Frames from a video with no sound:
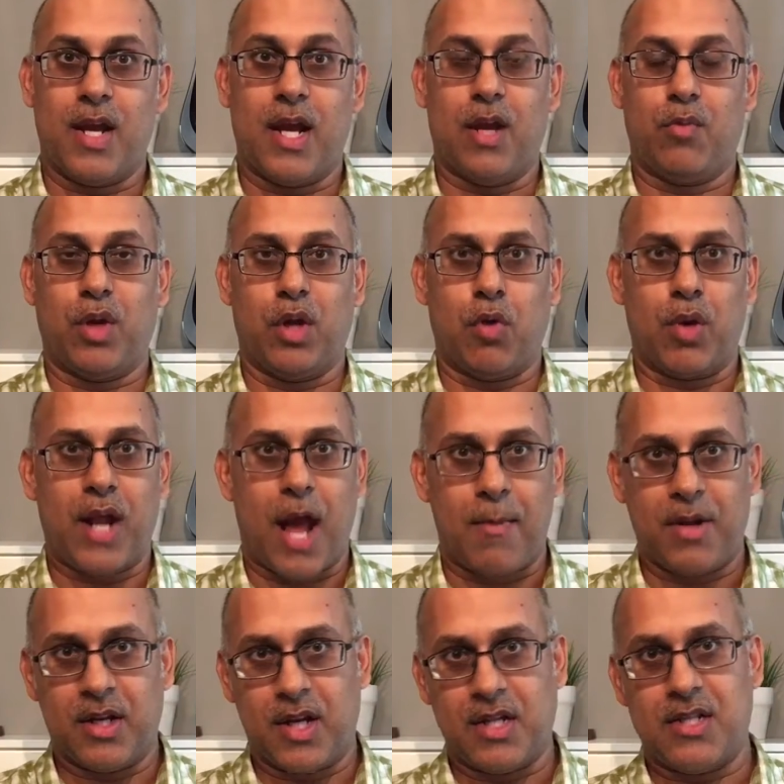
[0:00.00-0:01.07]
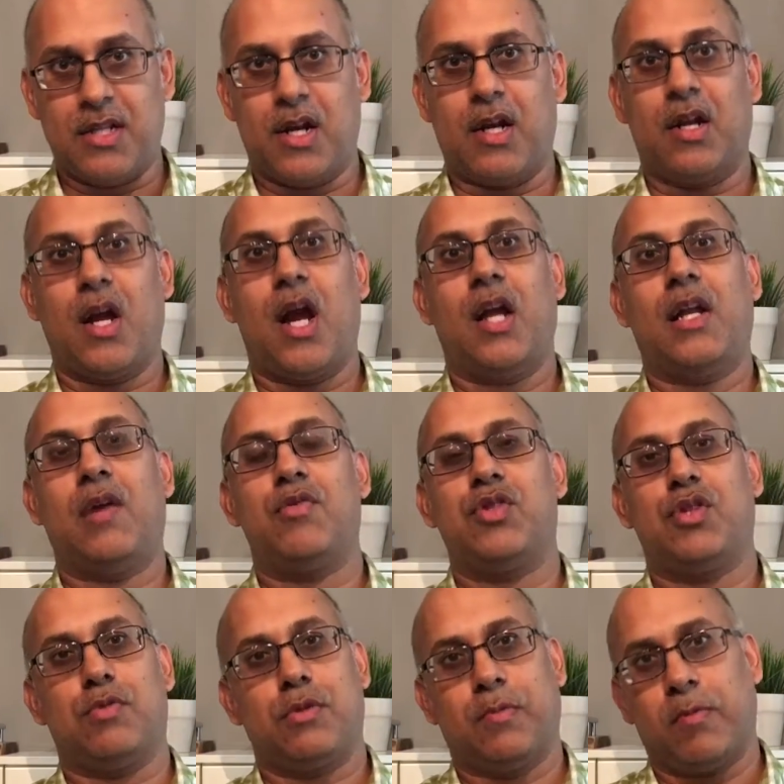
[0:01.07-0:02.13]
And we know what happened in 1999. That was
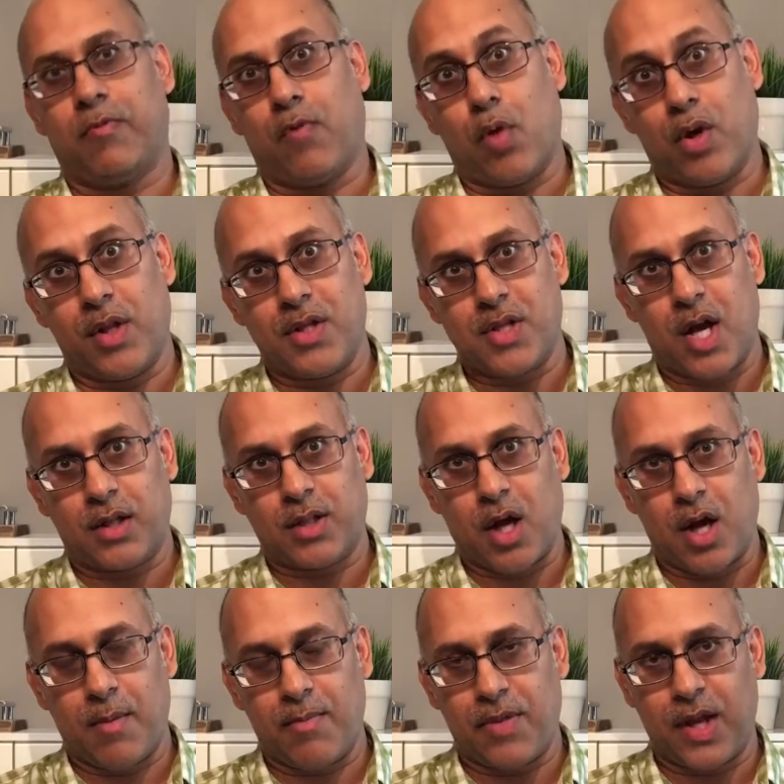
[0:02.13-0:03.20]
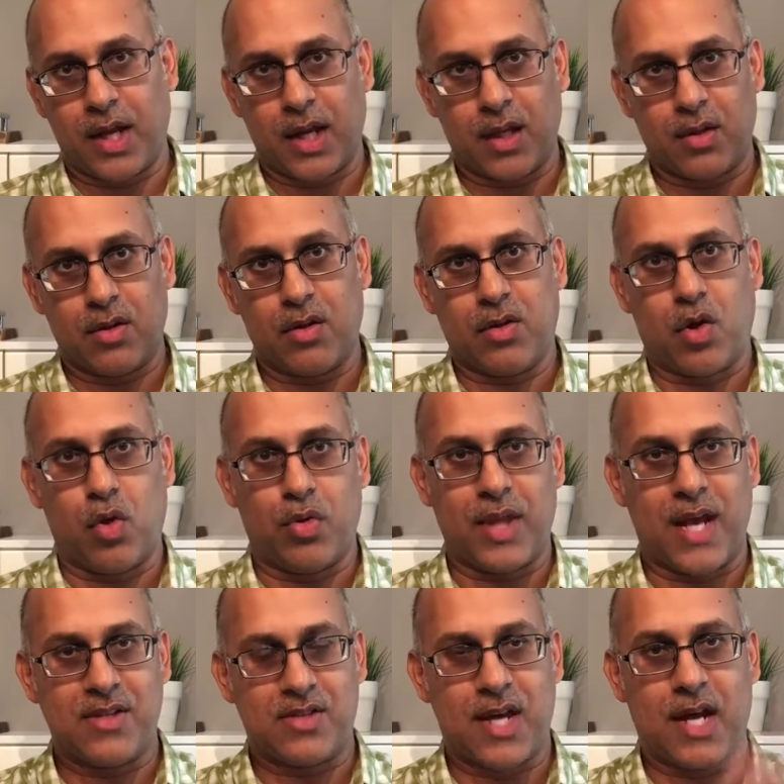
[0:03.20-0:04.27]
just before the dot-com thing and the whole
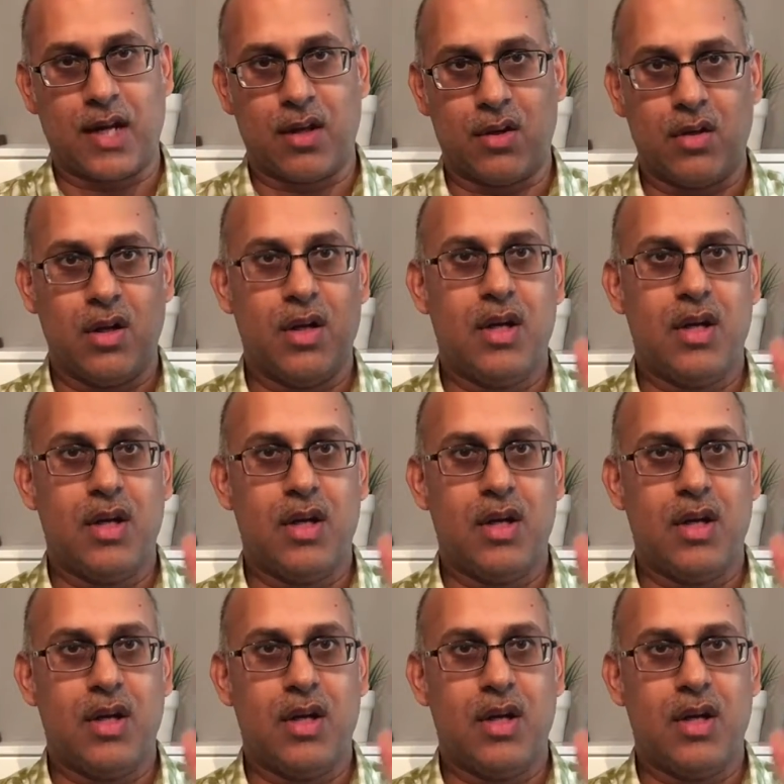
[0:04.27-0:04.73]
NASDAQ and